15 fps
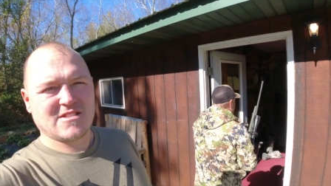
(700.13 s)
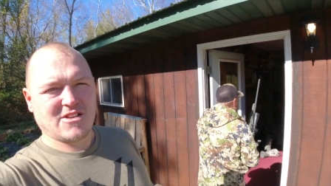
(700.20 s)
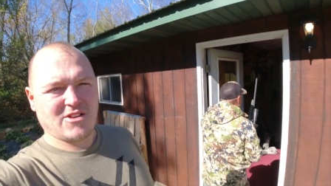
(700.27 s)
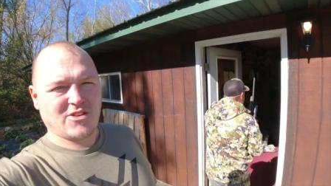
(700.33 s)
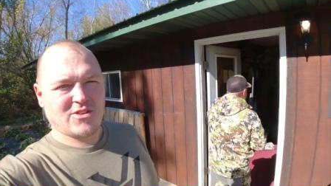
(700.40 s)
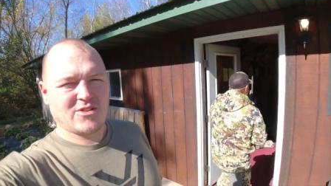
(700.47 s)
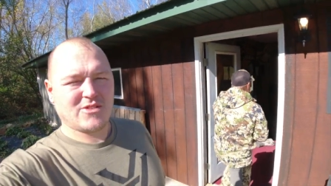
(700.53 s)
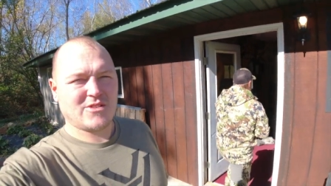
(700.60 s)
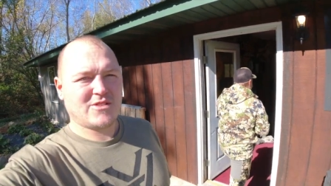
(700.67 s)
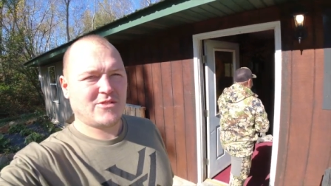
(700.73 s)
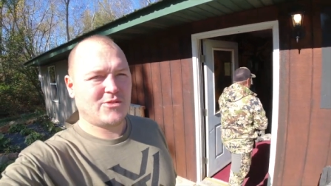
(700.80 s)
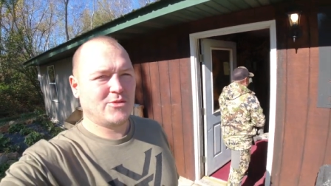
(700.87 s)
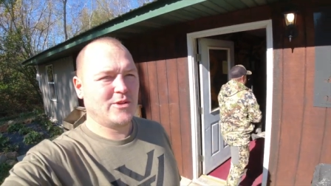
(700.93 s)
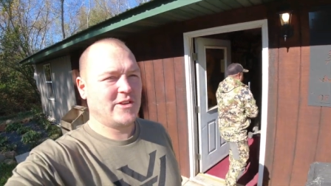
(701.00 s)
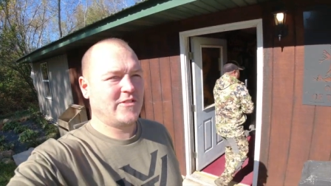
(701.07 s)
so,
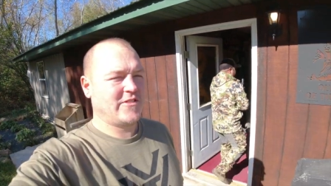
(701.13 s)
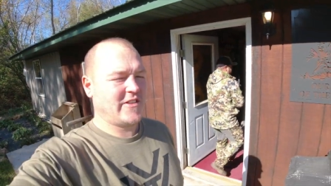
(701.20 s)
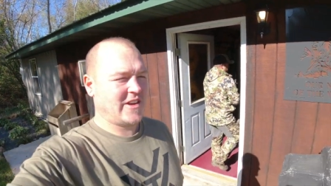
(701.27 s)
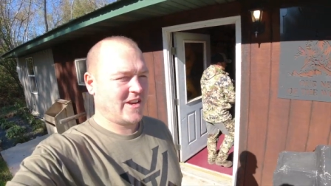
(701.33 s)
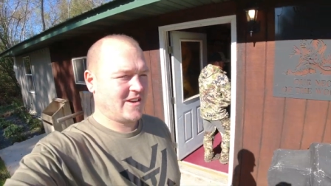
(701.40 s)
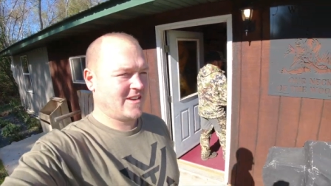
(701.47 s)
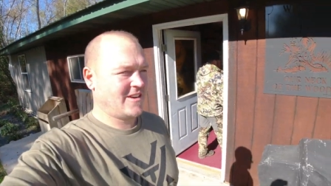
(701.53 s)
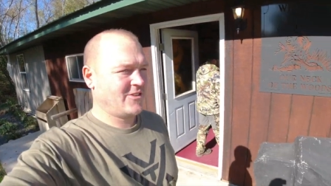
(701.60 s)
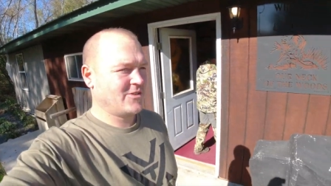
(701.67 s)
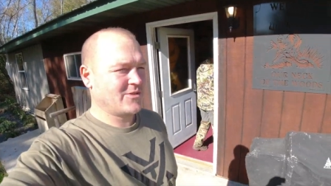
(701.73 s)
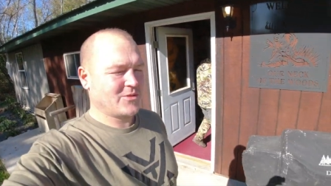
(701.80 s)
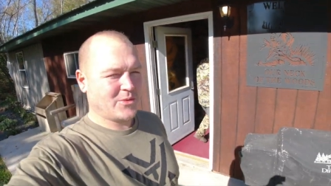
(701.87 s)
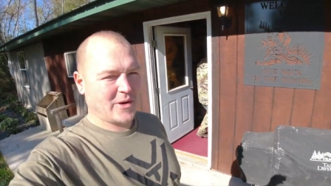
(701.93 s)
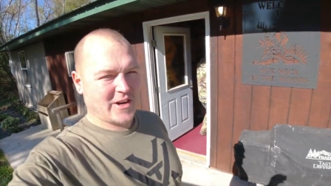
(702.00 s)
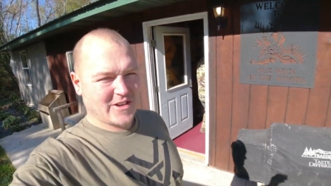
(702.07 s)
we figured
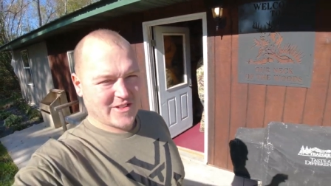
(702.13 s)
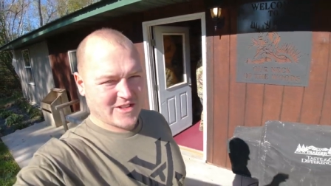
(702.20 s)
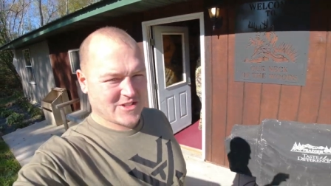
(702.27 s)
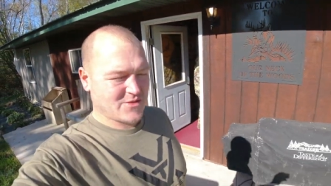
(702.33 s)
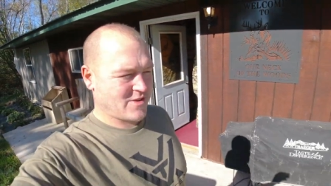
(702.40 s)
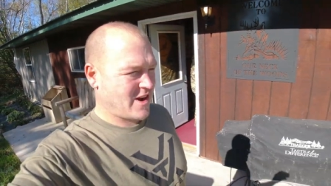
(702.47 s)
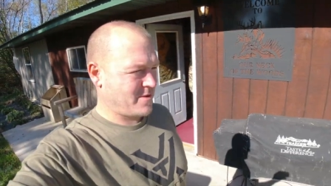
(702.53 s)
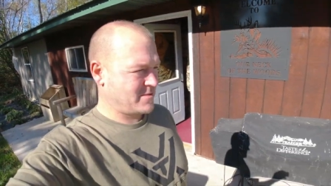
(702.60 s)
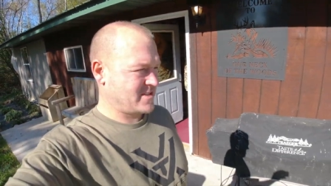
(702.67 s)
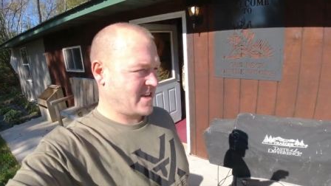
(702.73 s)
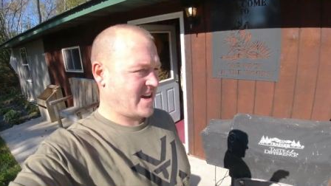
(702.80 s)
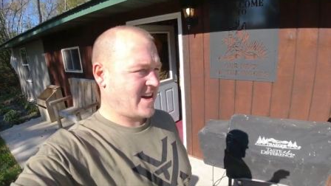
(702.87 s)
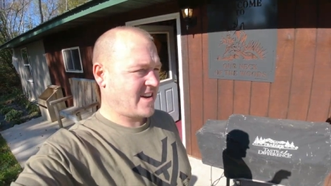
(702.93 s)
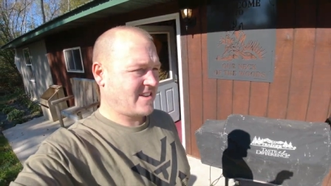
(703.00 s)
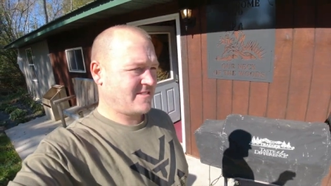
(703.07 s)
out where this ram is
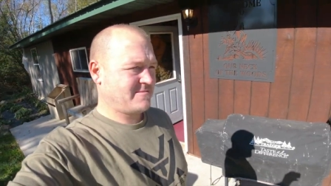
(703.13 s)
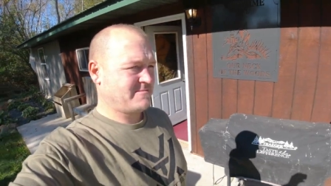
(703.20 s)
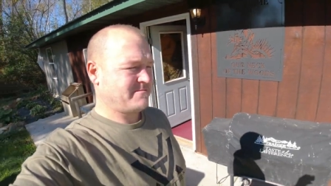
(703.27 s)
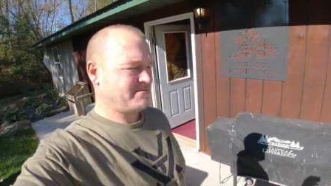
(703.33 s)
at.